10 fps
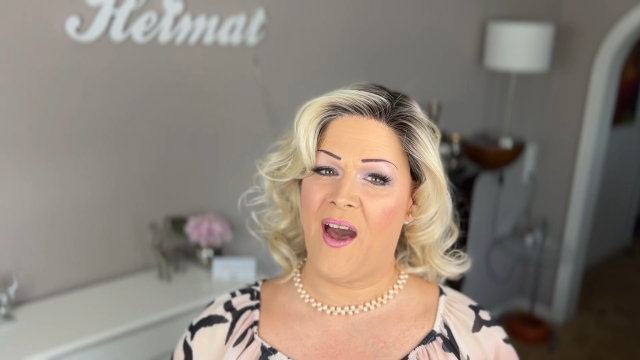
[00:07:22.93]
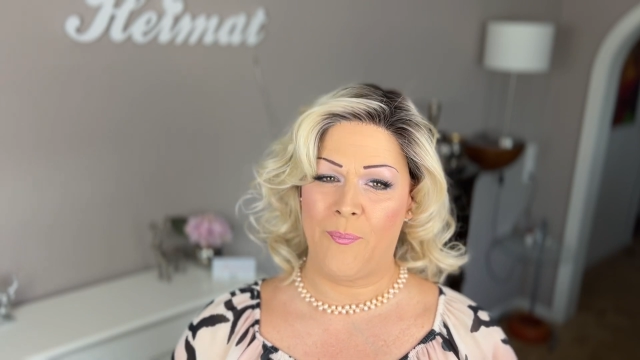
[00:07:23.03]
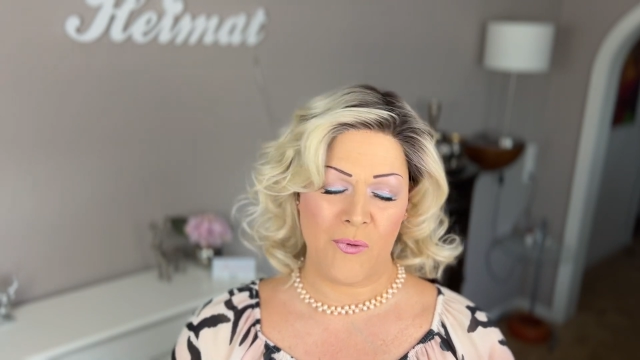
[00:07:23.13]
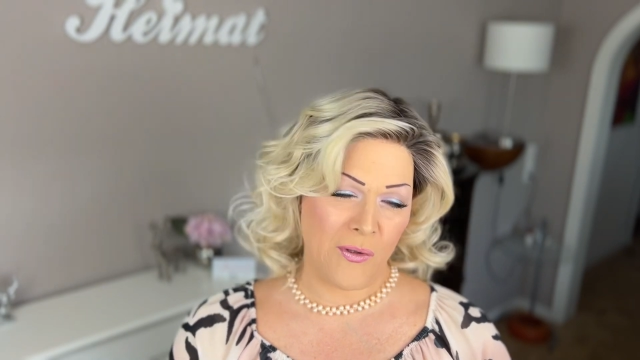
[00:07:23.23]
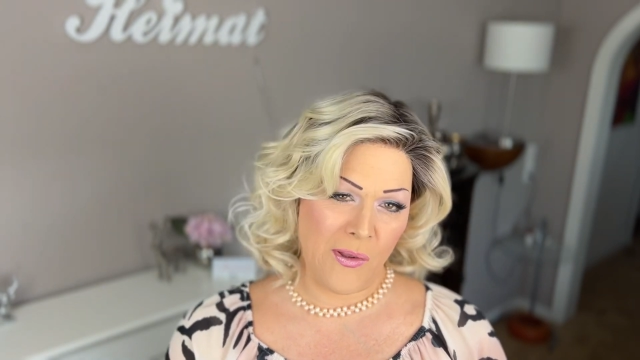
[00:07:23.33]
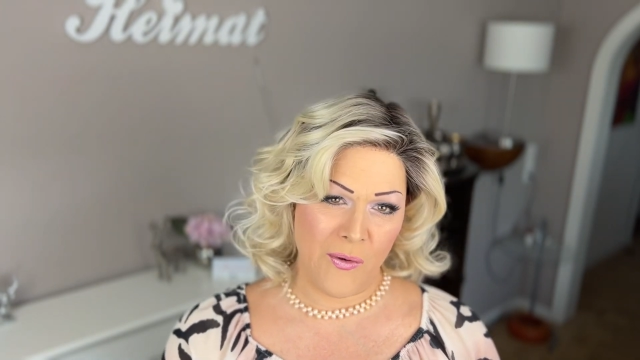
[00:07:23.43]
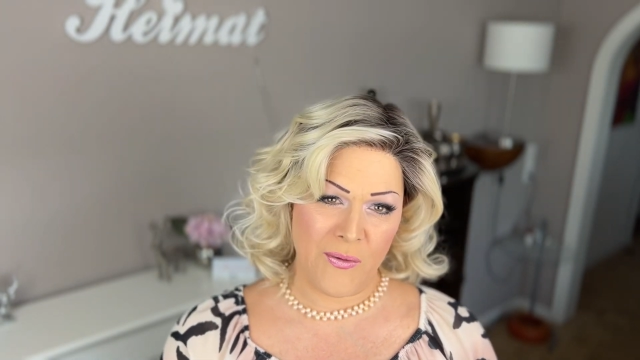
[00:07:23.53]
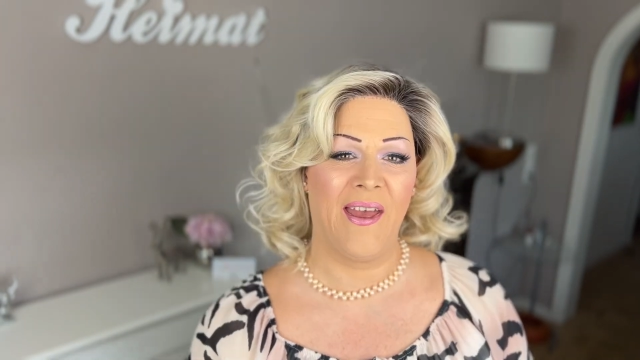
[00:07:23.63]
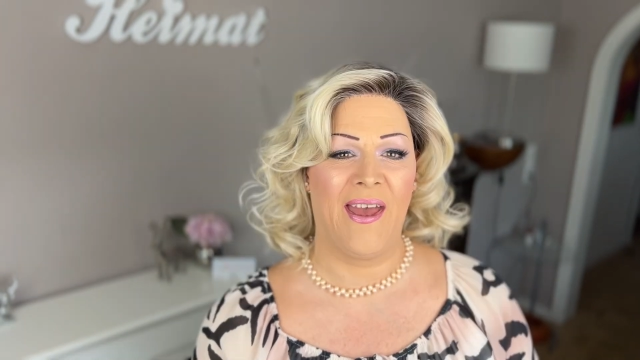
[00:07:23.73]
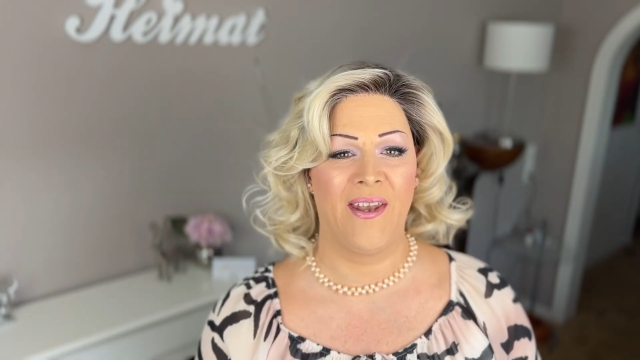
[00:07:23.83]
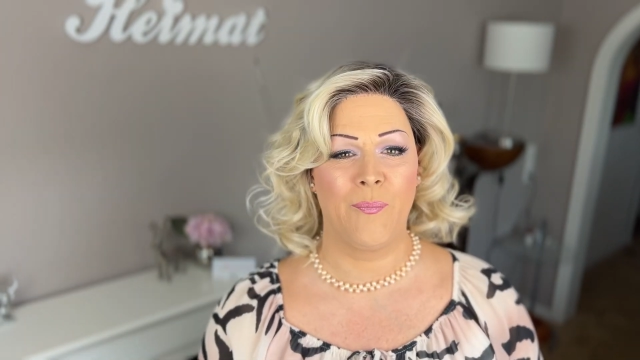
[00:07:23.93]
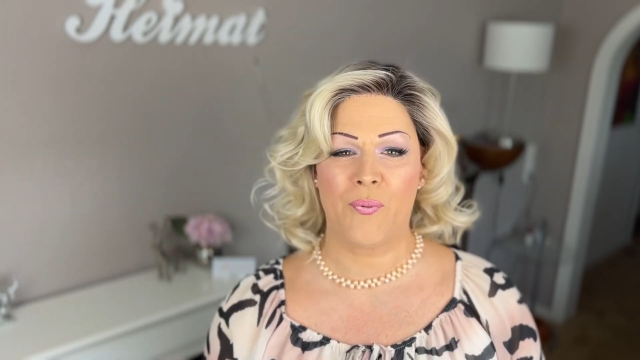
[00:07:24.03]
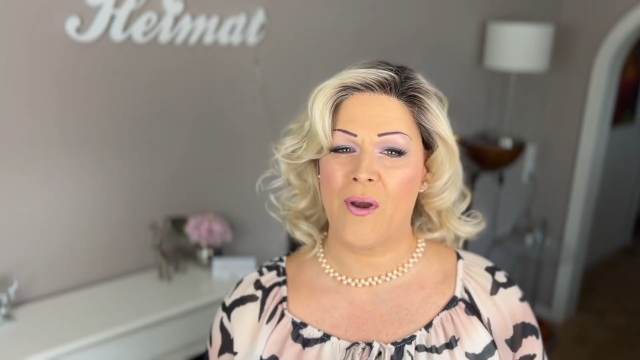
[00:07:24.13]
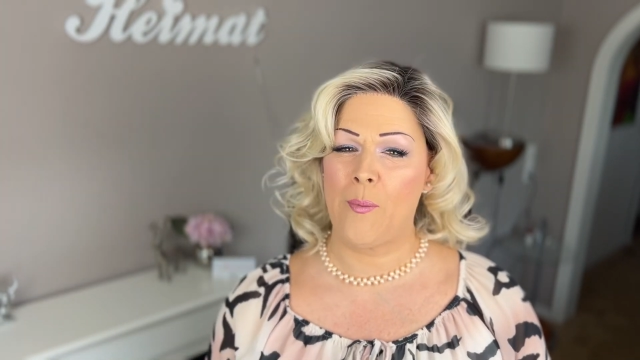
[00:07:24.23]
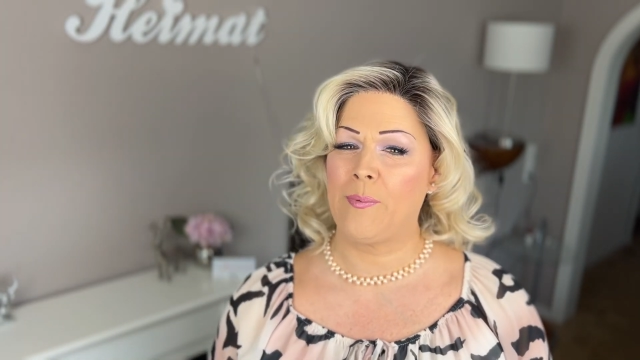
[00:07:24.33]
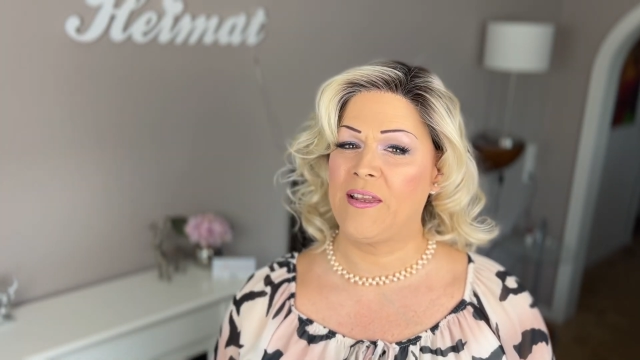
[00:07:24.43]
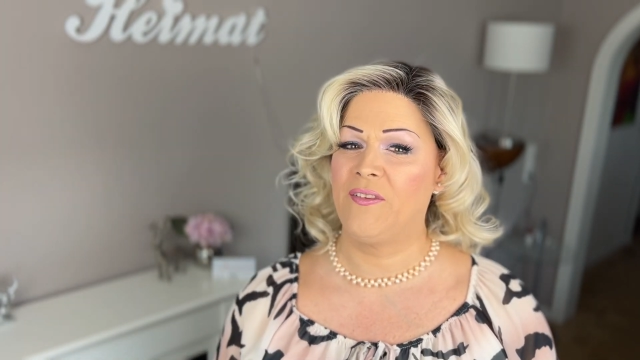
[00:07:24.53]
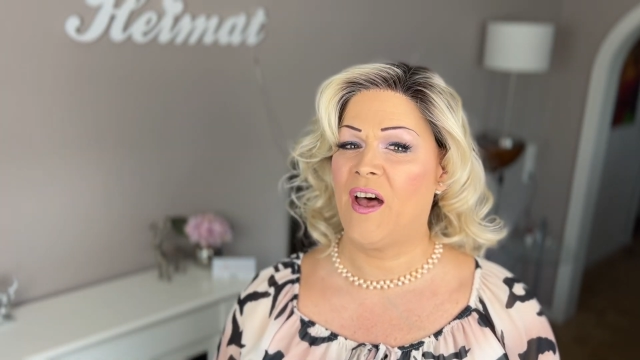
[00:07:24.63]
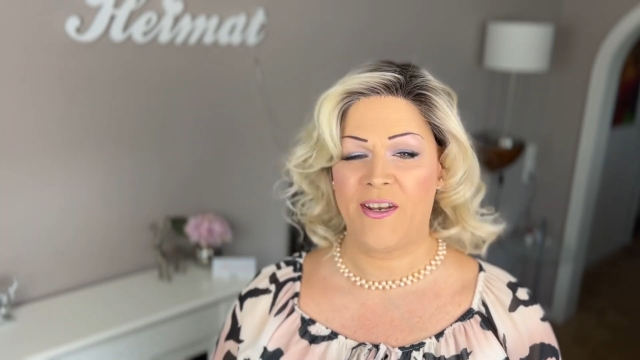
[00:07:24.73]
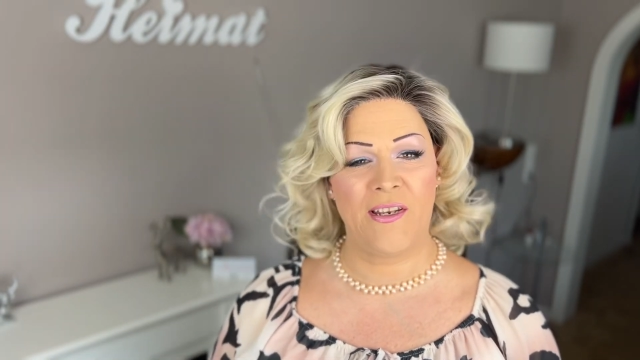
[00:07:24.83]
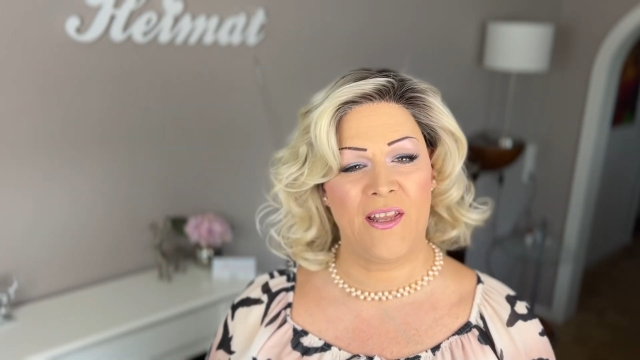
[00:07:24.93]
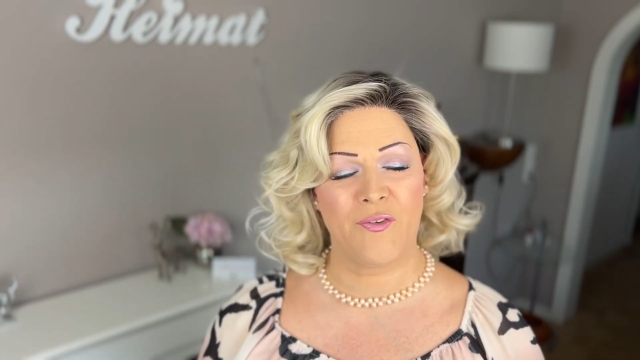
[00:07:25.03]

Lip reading: up close and probably not a lot